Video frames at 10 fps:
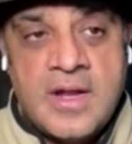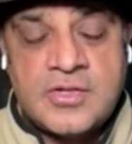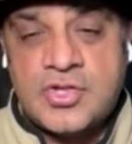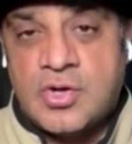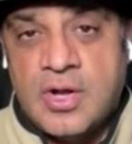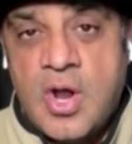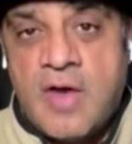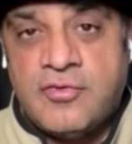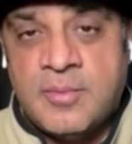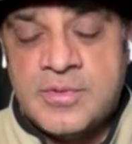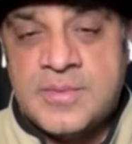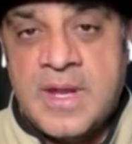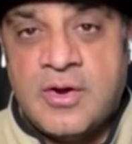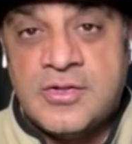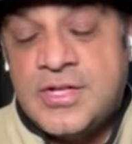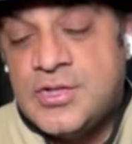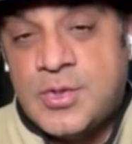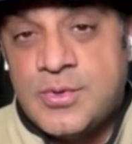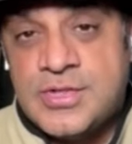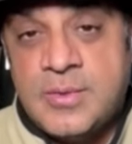necessarily offer him some
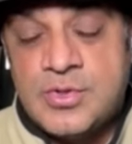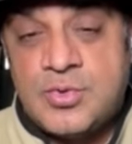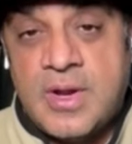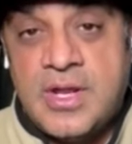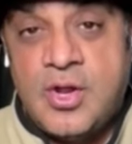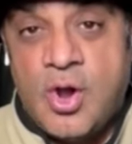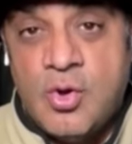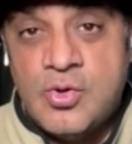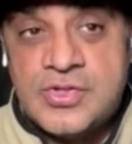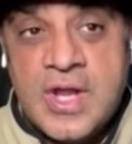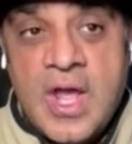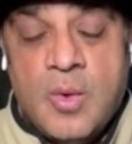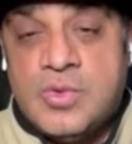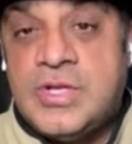guarantees. So we'll see which way he goes.